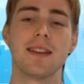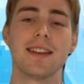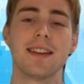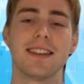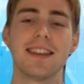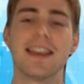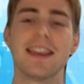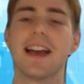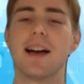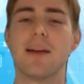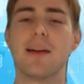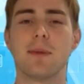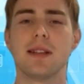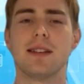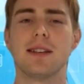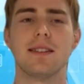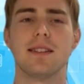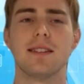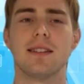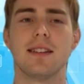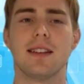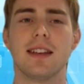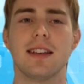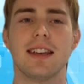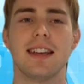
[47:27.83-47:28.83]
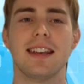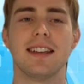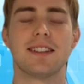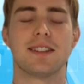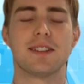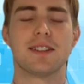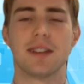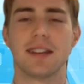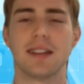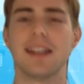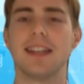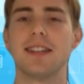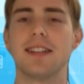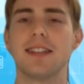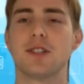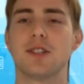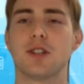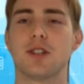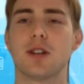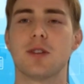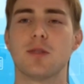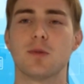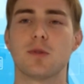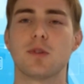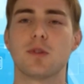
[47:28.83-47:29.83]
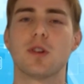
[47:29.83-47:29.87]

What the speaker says: Yeah, I mean, it is a general